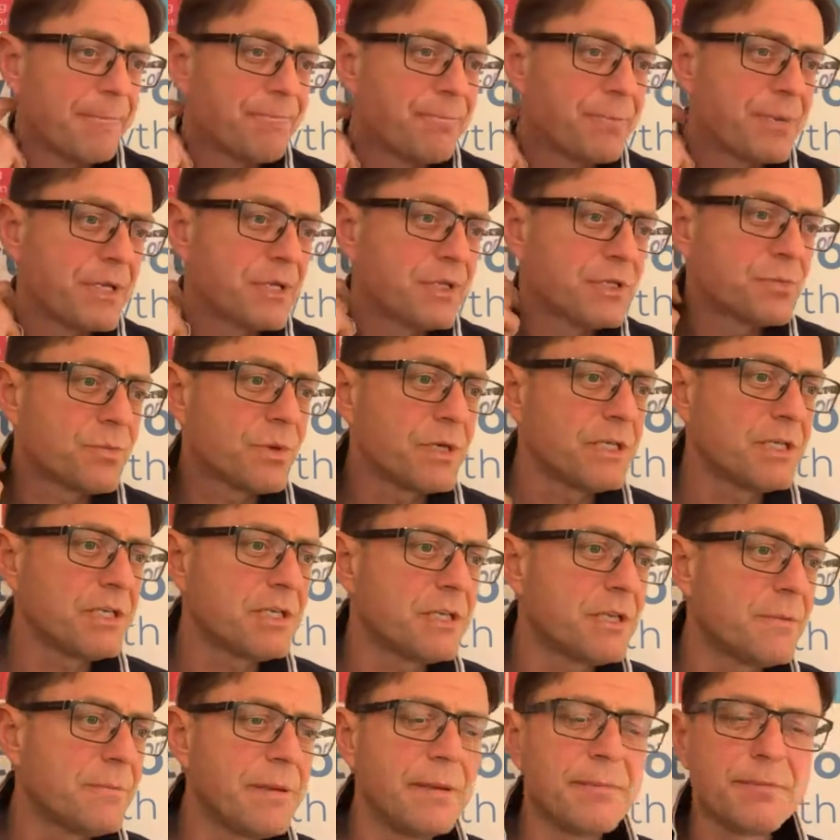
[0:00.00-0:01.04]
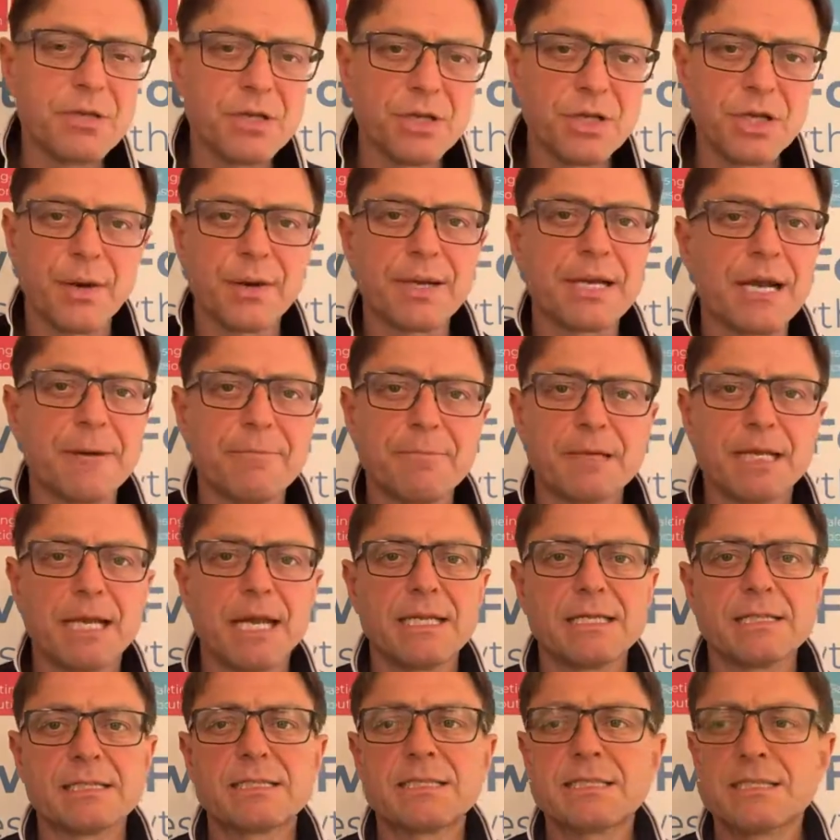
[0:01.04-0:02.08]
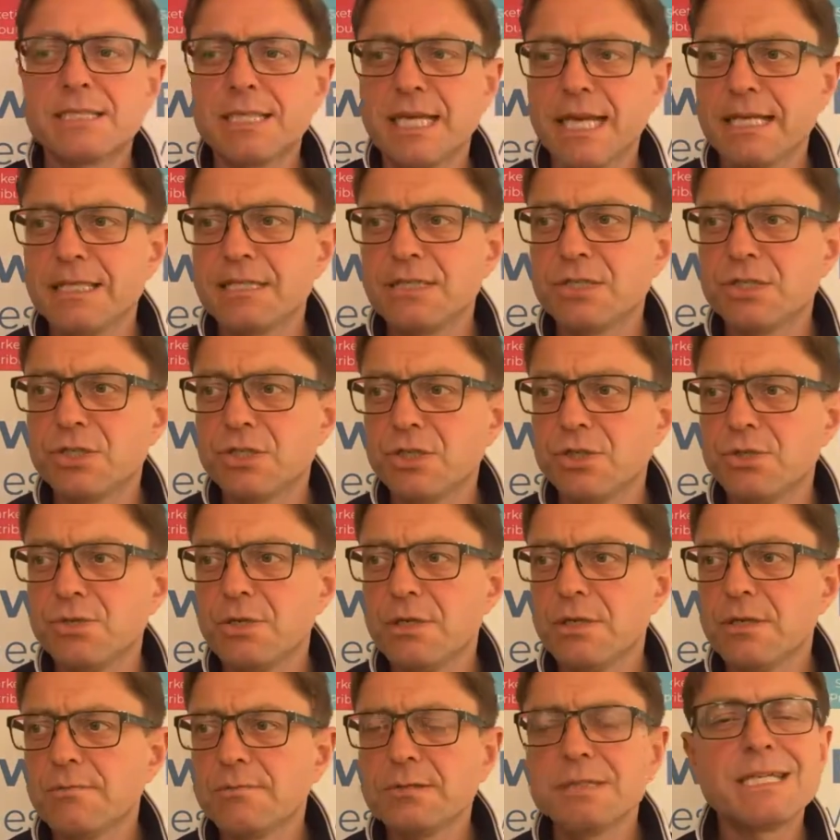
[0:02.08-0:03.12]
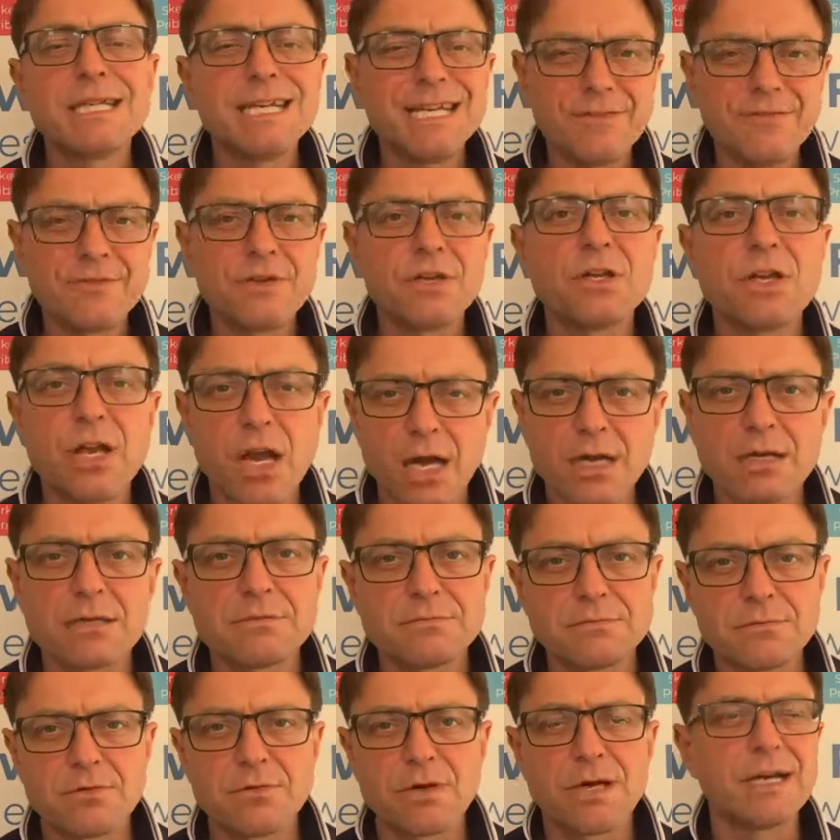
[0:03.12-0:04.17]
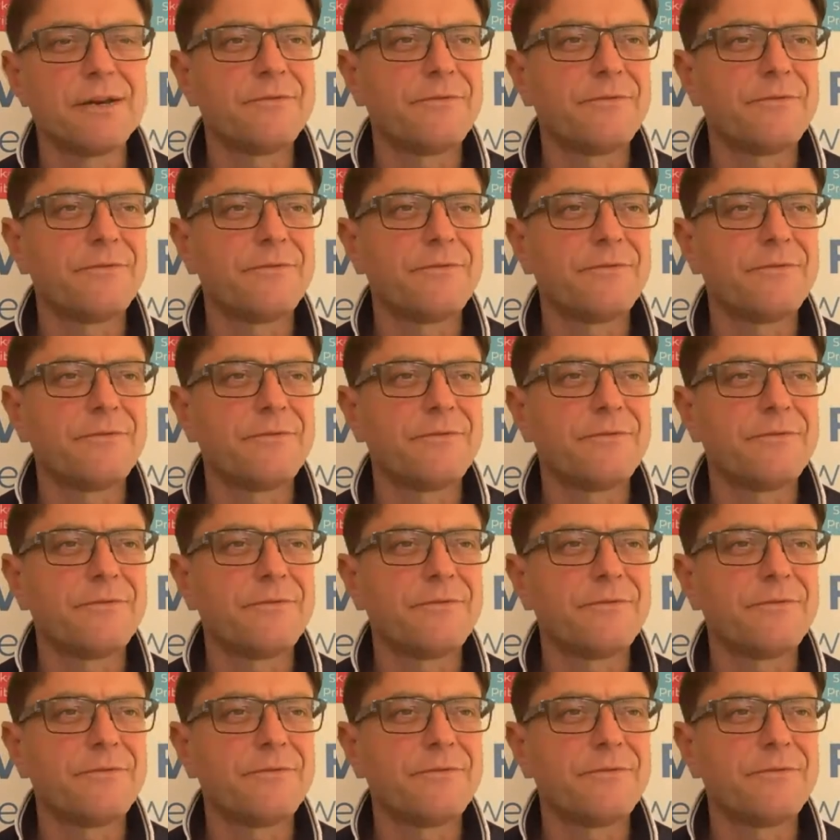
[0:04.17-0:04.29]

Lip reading: Because when you, the people you're going up against tend to, particularly if you're young, right?